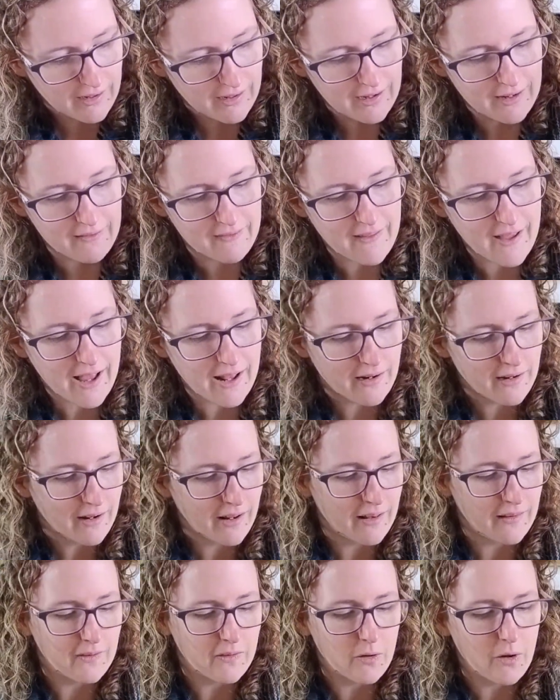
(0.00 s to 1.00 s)
in that,
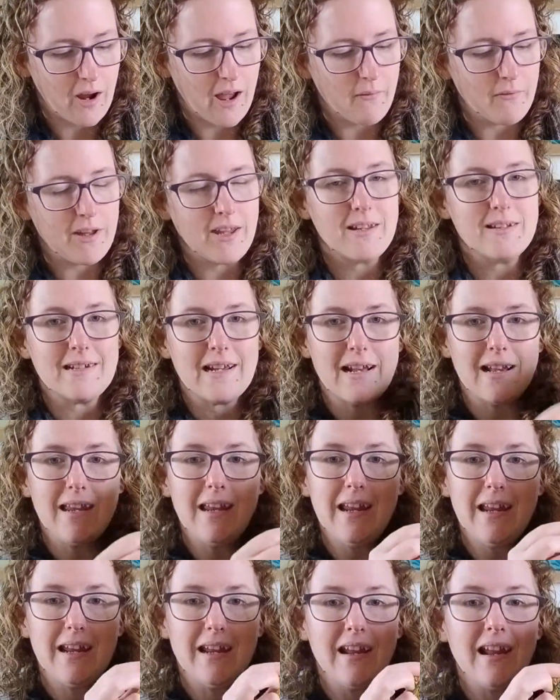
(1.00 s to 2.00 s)
and so having it down
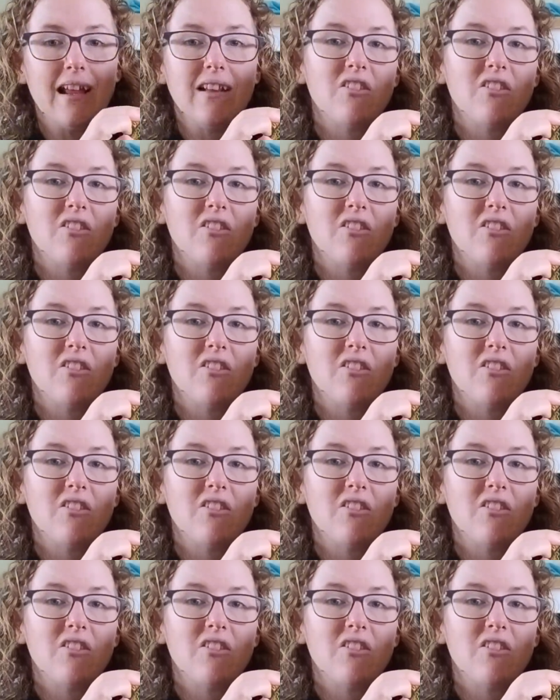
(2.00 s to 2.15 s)
here,